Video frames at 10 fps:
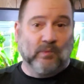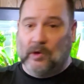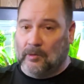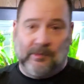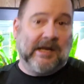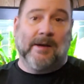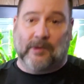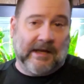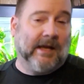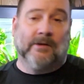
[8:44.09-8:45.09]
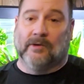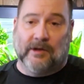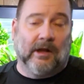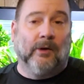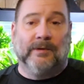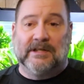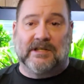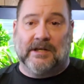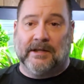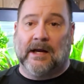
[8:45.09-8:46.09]
will be able to handle the load
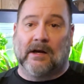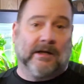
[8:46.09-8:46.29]
that's in there,